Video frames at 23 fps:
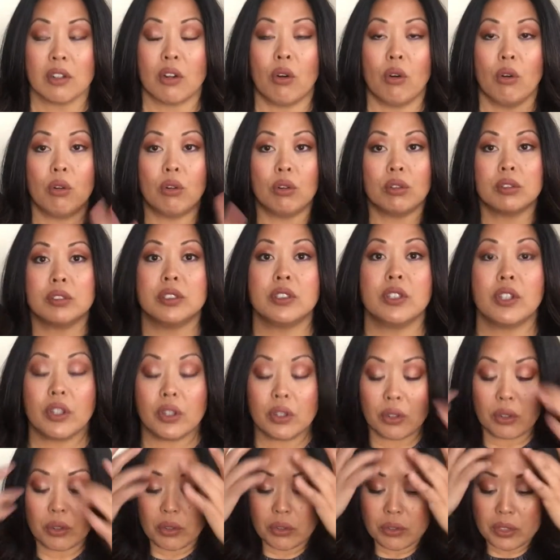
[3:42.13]
old
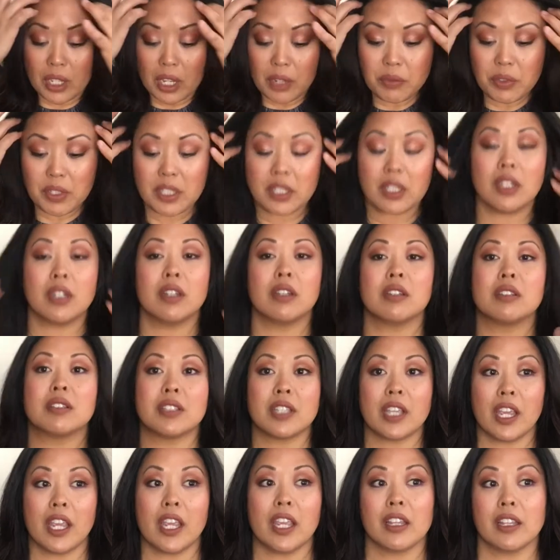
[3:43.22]
news, I'm just gonna
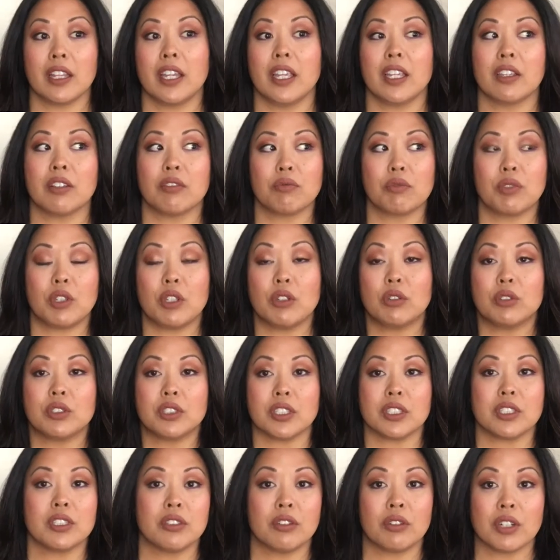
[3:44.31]
say like, you'll
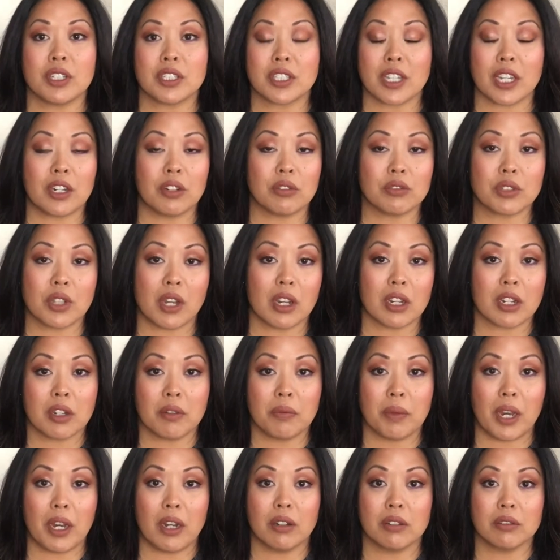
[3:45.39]
just notice I don't talk
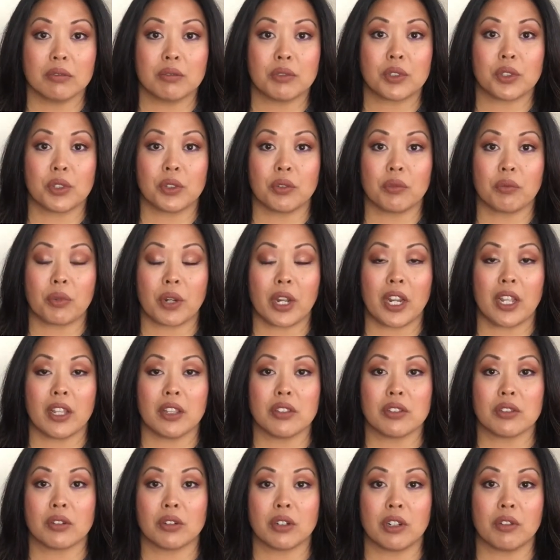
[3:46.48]
about certain
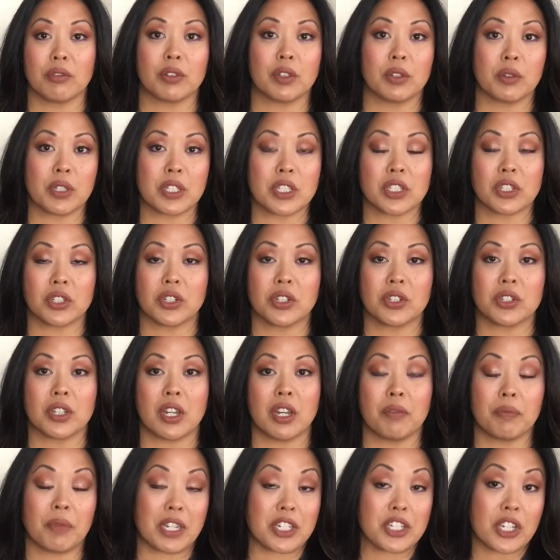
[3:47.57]
brands or influencers
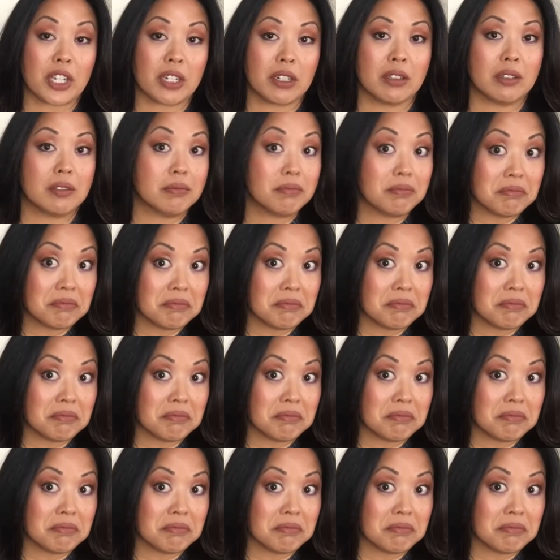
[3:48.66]
on my channel.